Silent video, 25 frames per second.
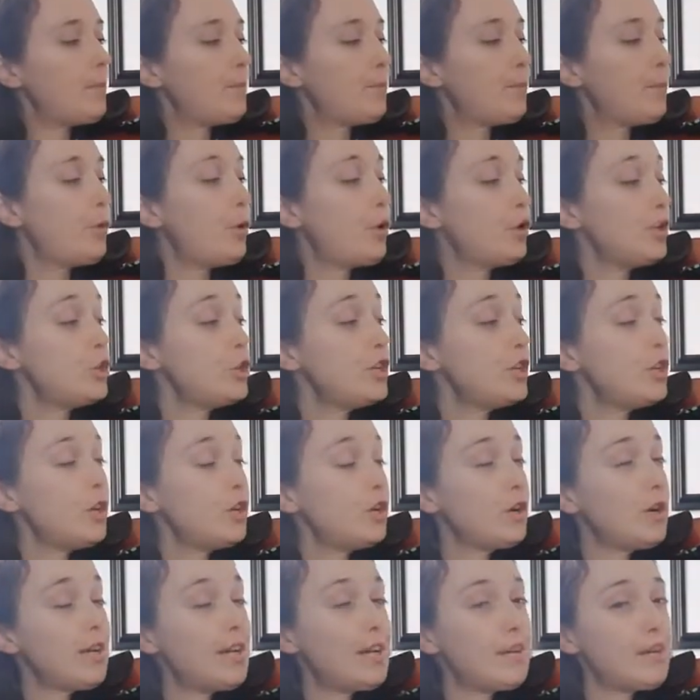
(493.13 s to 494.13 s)
Pushing
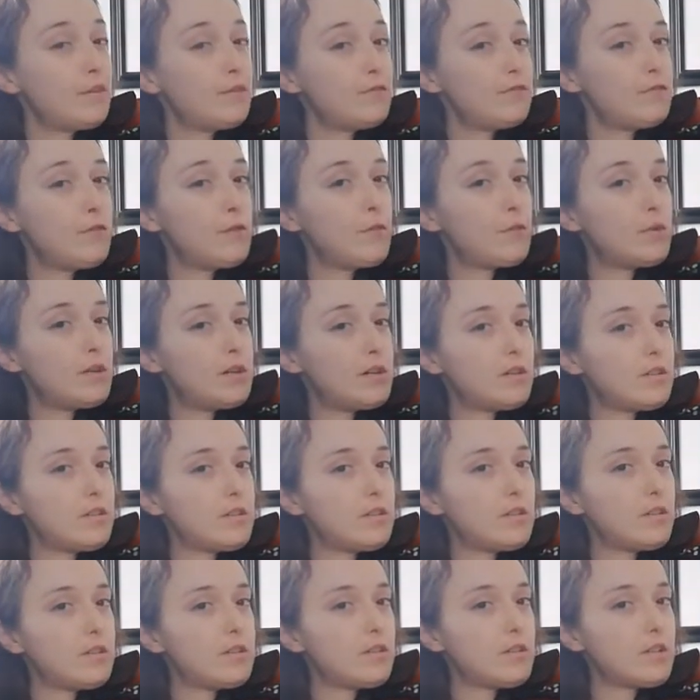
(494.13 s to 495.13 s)
your hand forward,
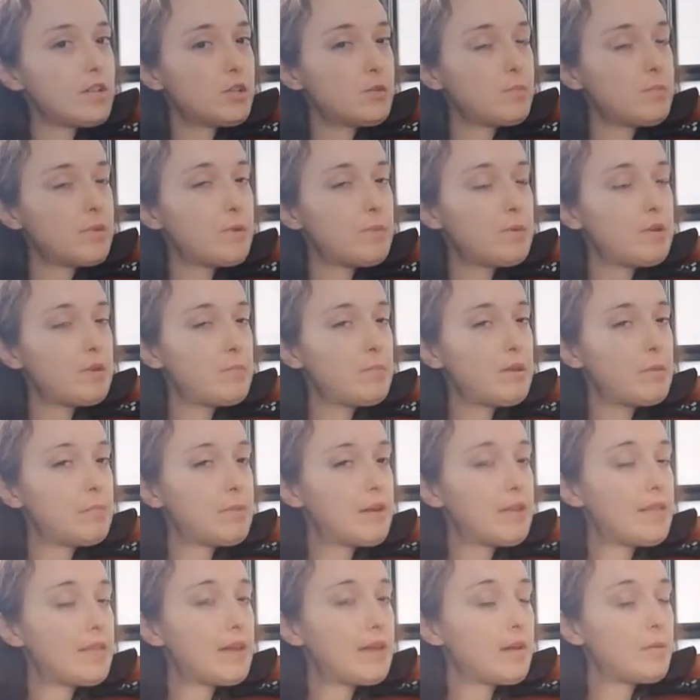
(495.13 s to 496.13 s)
and I'll explain what I mean
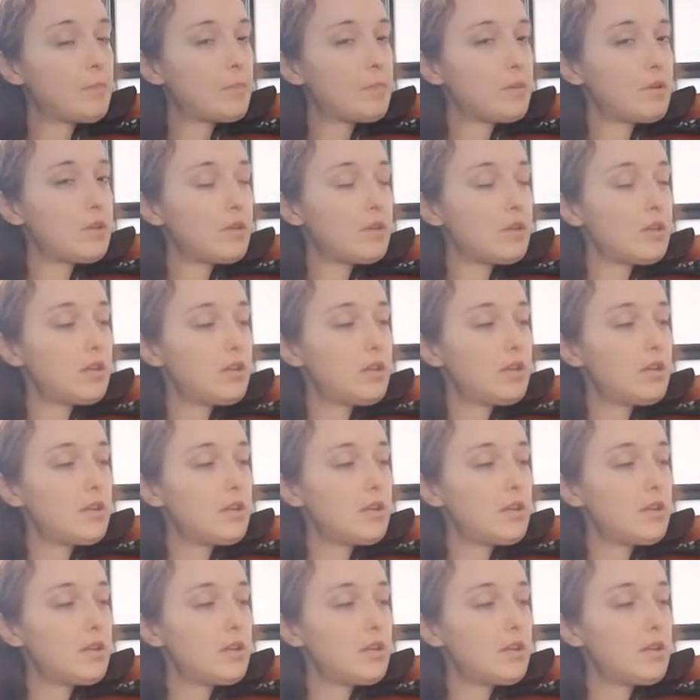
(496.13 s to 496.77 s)
by that, but